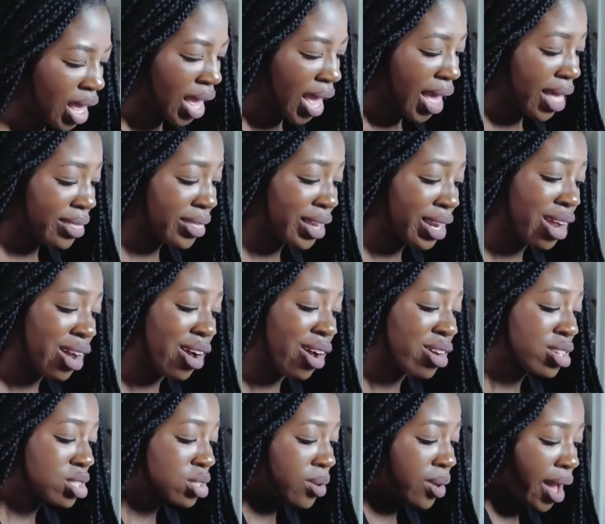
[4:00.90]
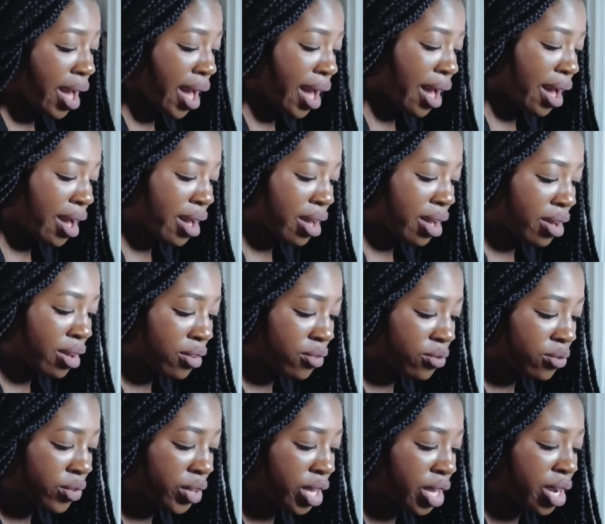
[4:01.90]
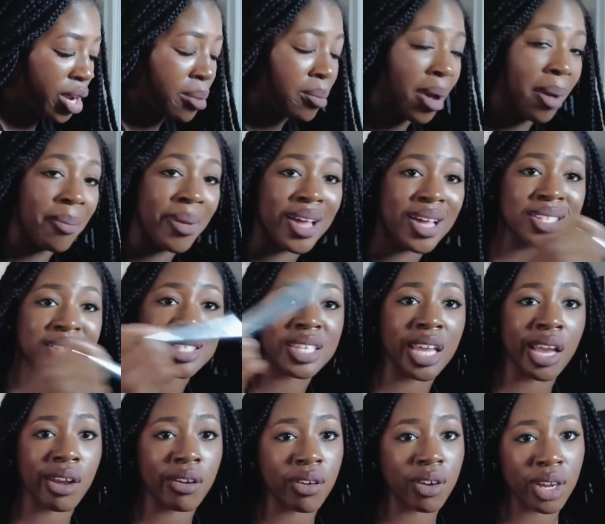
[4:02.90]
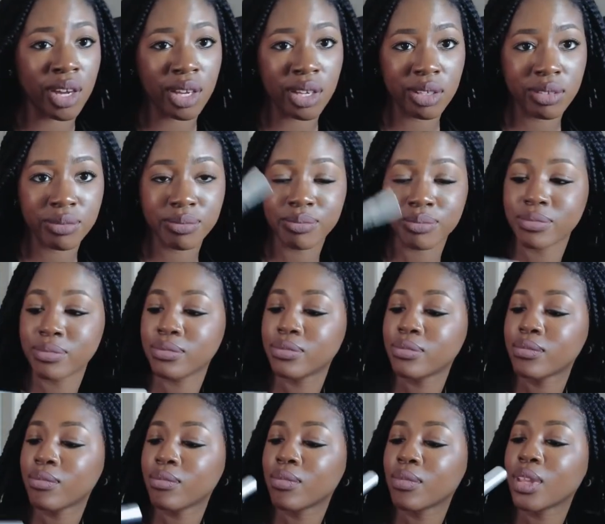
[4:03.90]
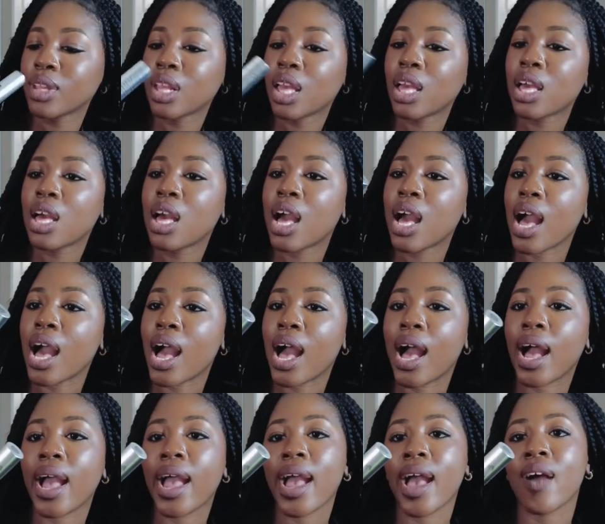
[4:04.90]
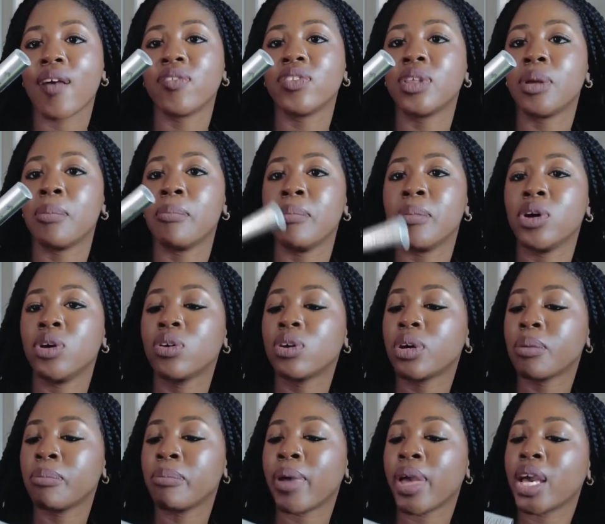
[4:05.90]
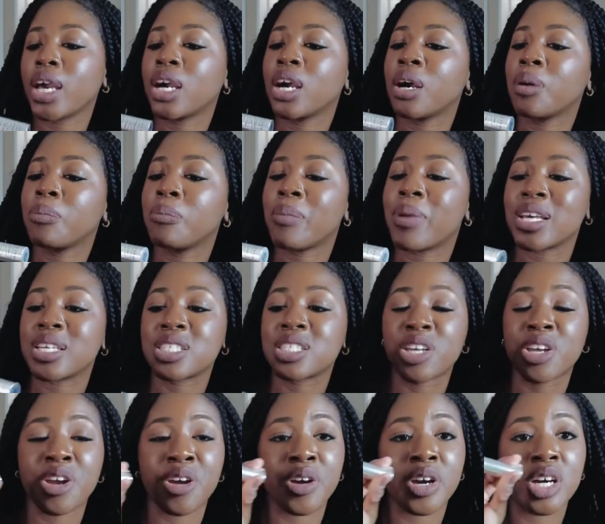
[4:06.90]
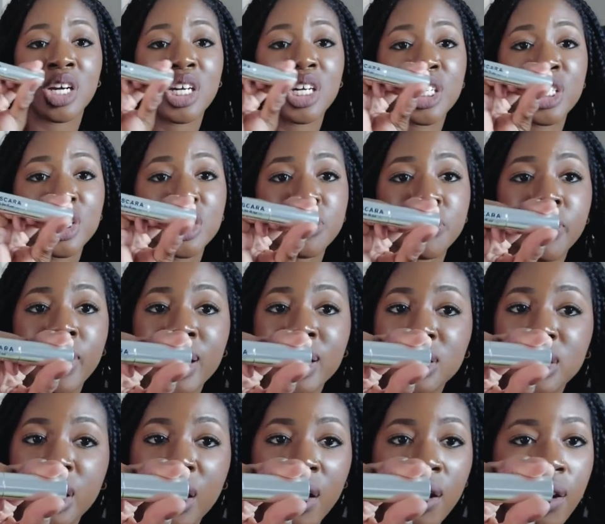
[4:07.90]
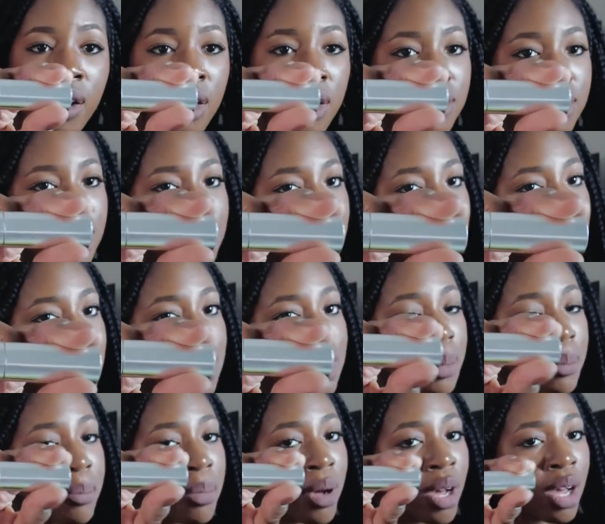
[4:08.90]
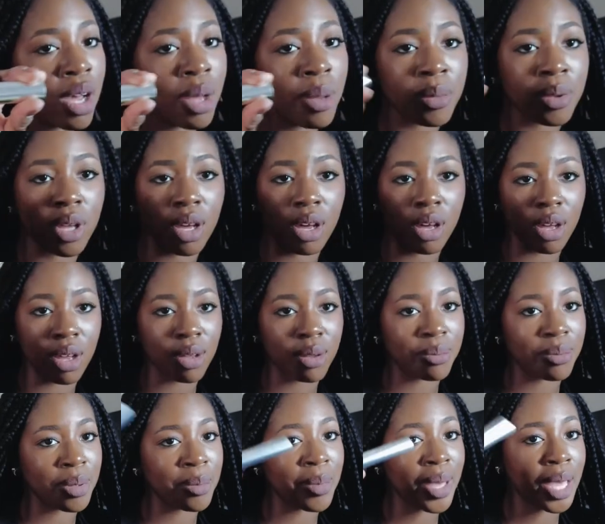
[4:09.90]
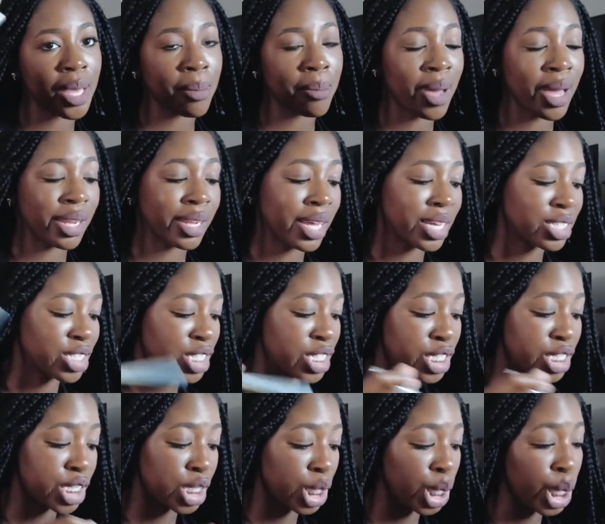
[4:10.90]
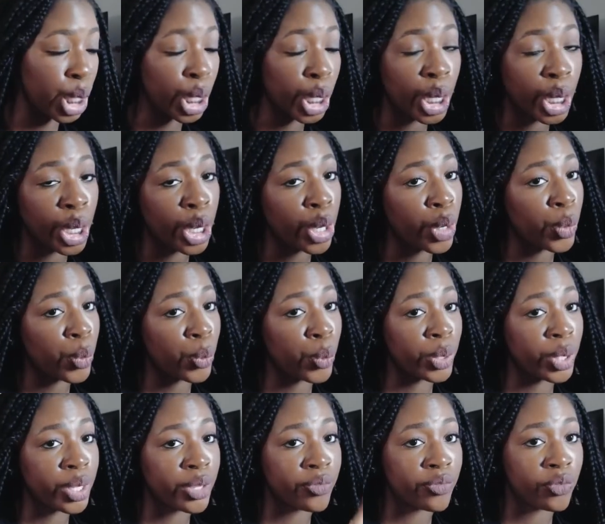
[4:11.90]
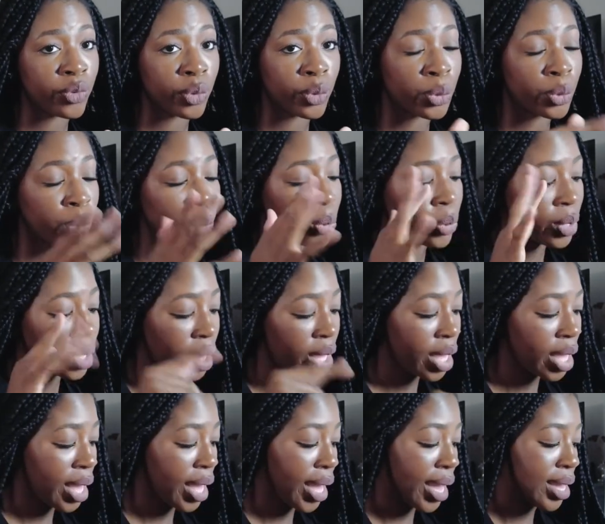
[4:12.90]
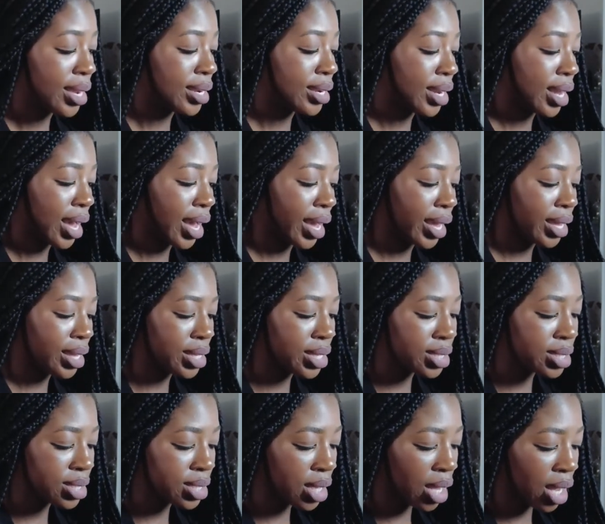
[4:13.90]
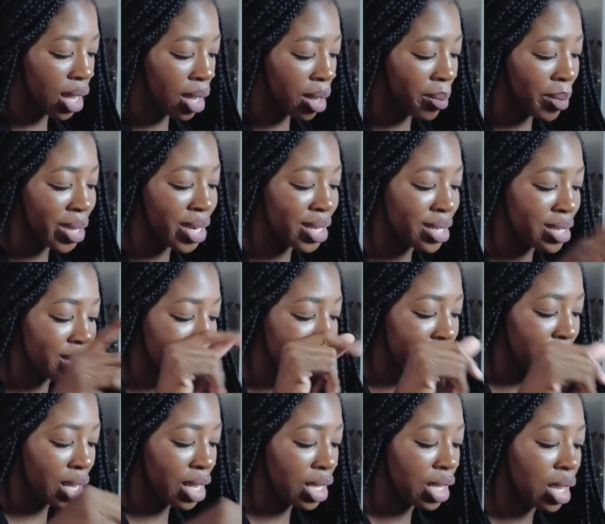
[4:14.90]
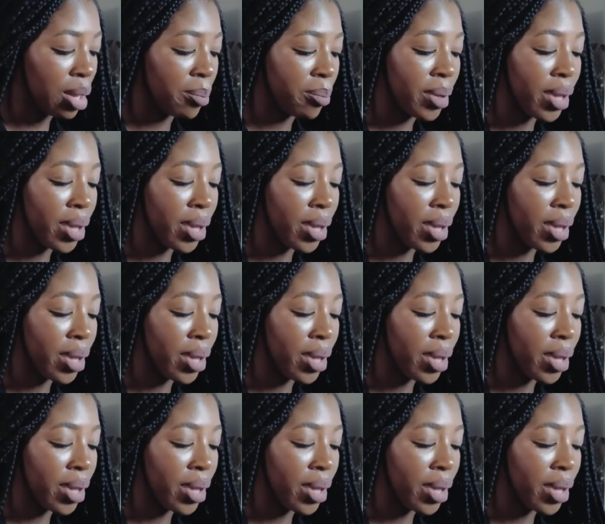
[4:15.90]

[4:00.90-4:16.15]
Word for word: and then I also have here my mascara. I have the Milk Makeup Mascara, Kush Mascara. This is the bomb, y'all. Be making my lashes look really full and nice. Um, and it doesn't clump